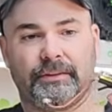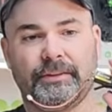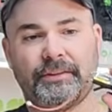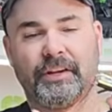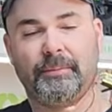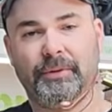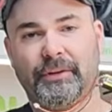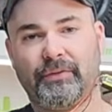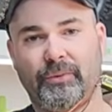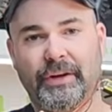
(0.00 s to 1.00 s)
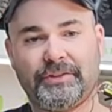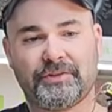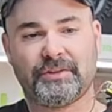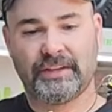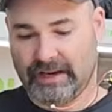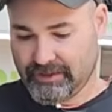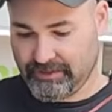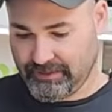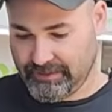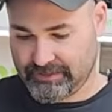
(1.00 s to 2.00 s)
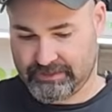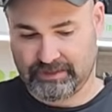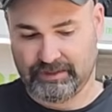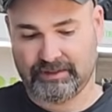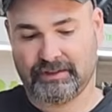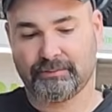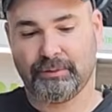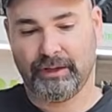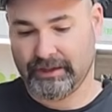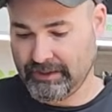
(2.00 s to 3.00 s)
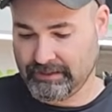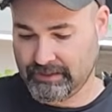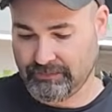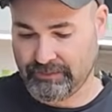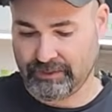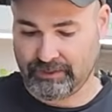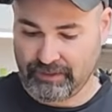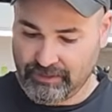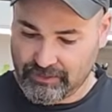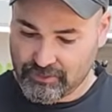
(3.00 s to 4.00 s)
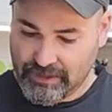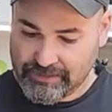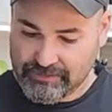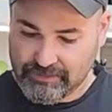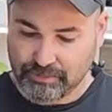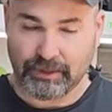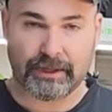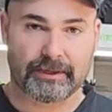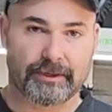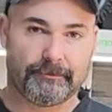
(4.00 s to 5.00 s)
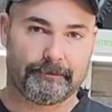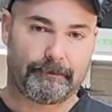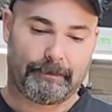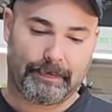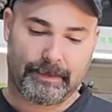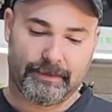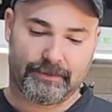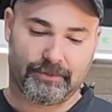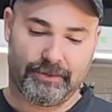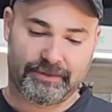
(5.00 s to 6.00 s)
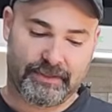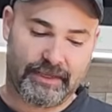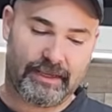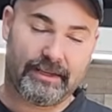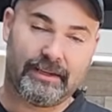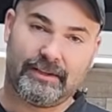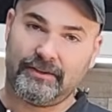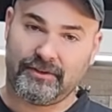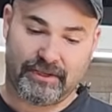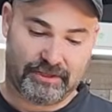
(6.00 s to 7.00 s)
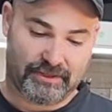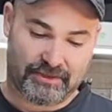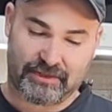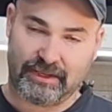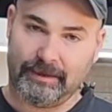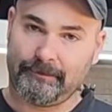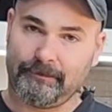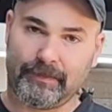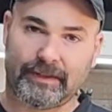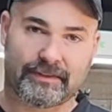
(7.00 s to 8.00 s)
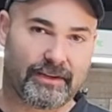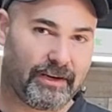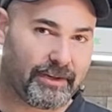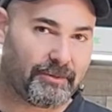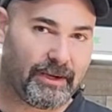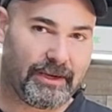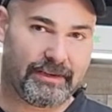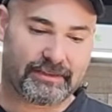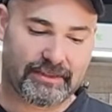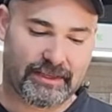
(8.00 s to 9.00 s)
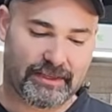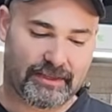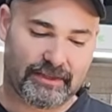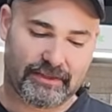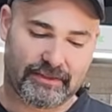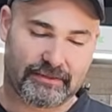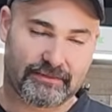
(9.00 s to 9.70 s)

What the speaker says: there's a couple different ways you can tackle this, because this plug is different than the Traxxas plug. So I'll say you can just snip and solder the wires together.